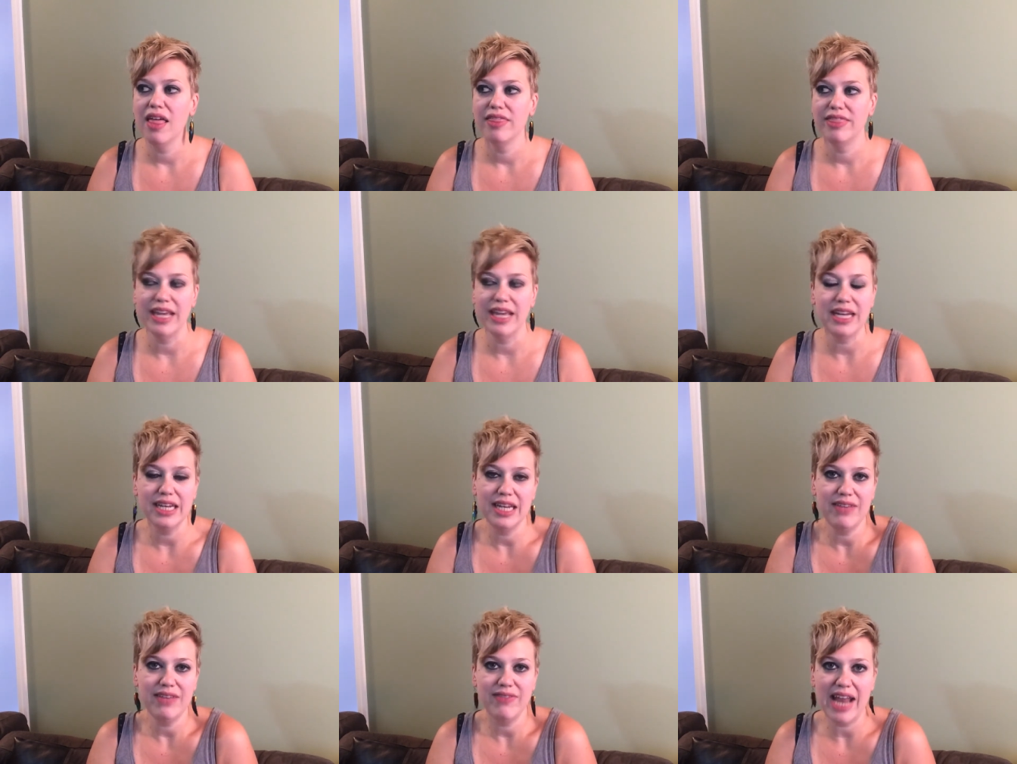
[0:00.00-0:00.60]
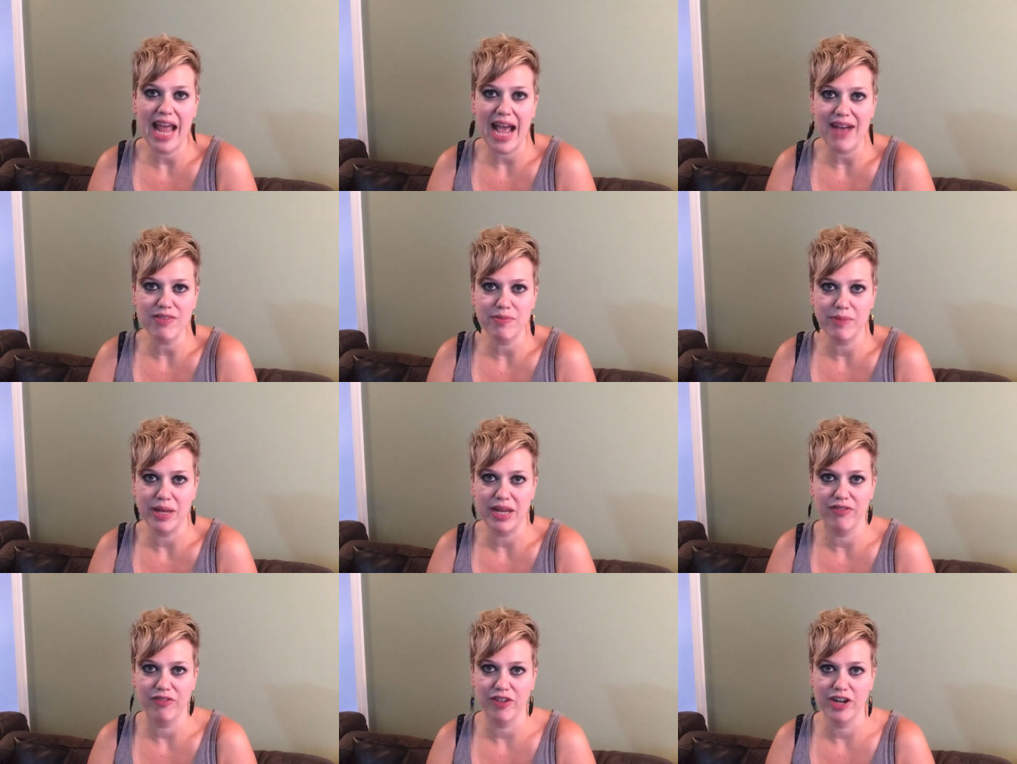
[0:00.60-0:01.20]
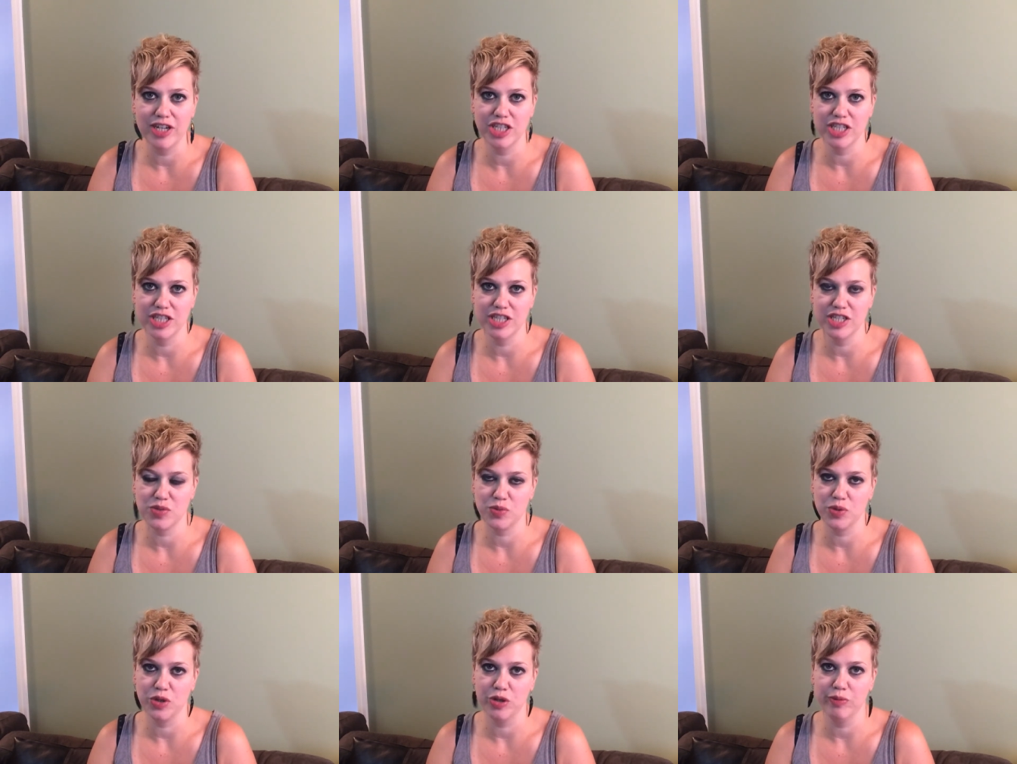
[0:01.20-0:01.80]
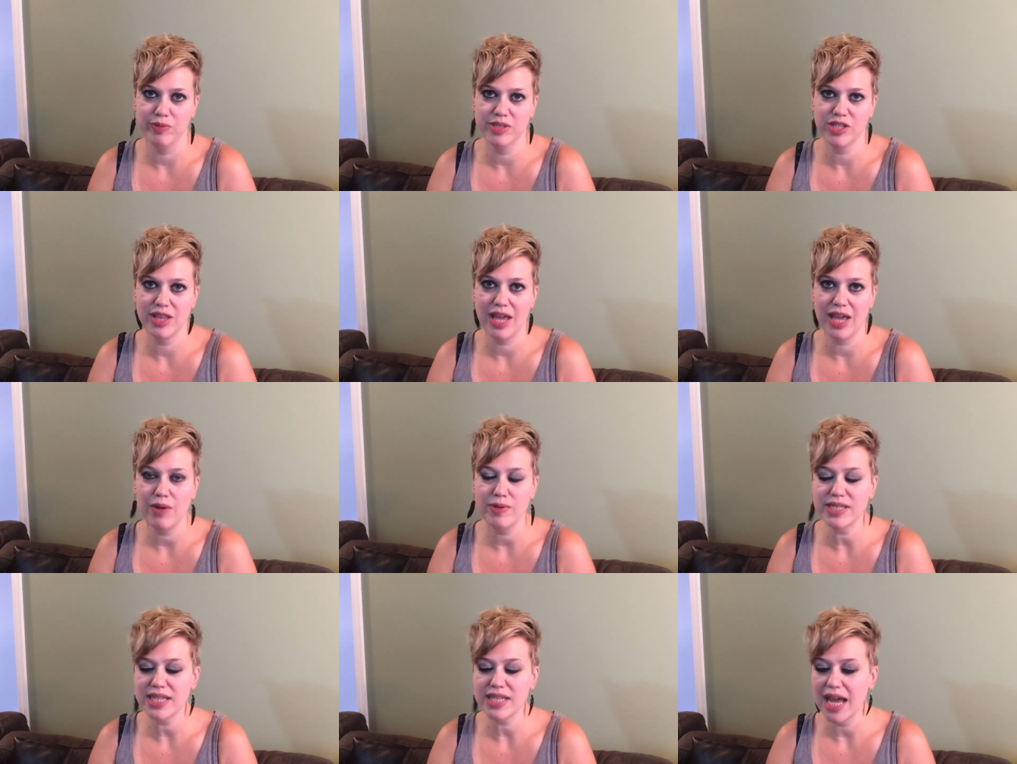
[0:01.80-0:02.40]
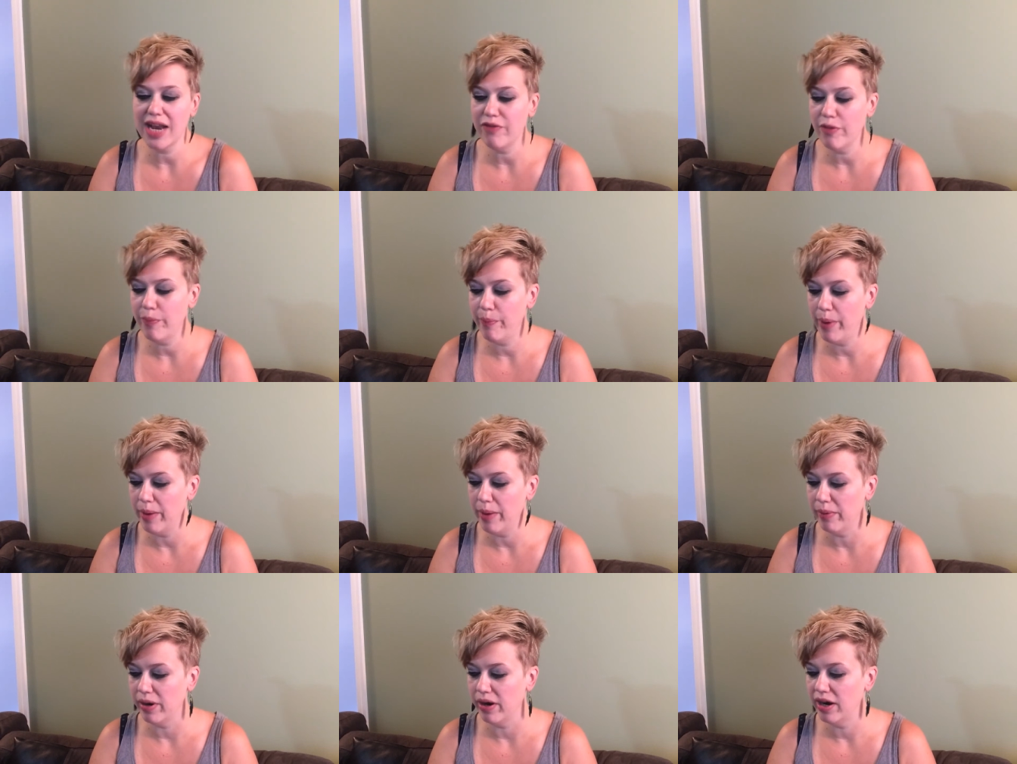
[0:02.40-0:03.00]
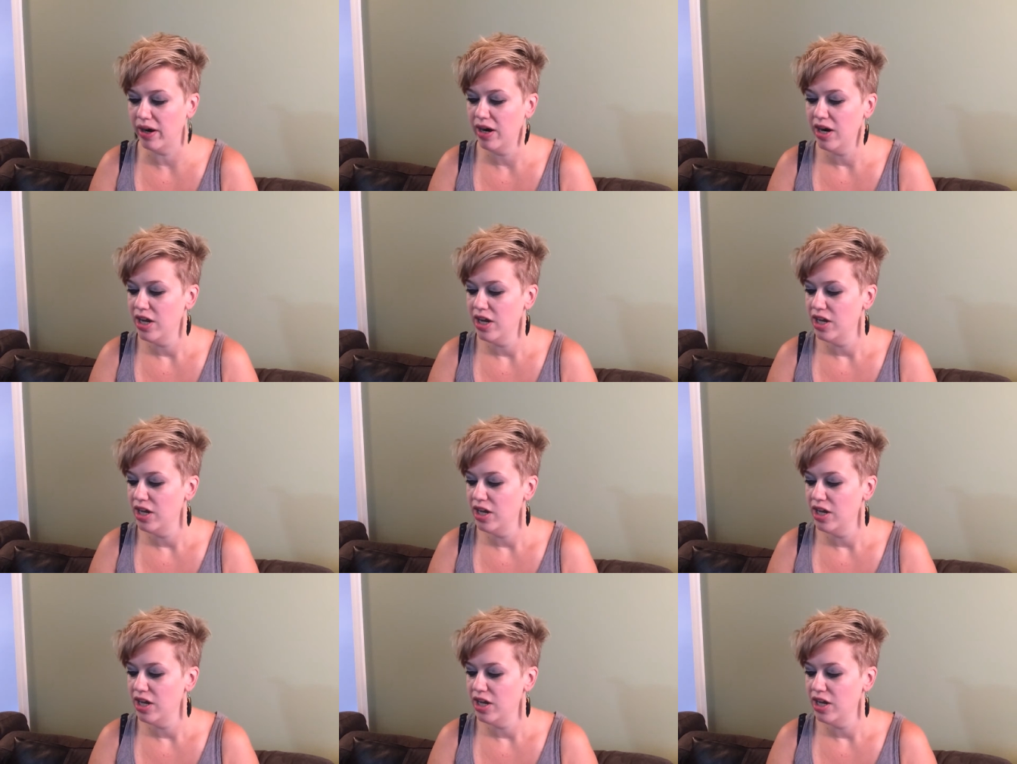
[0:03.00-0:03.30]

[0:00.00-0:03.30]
They didn't even have a mini fridge in this room. So that was kind of a bummer.